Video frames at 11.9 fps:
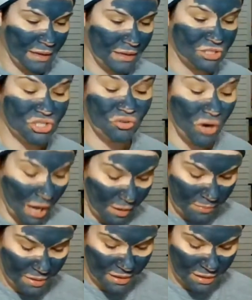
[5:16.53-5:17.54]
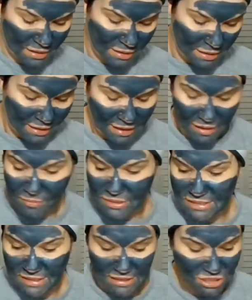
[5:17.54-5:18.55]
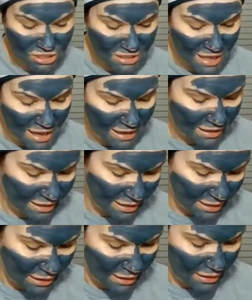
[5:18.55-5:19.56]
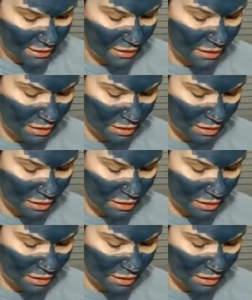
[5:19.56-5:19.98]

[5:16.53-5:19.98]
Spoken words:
scrub and massage that in.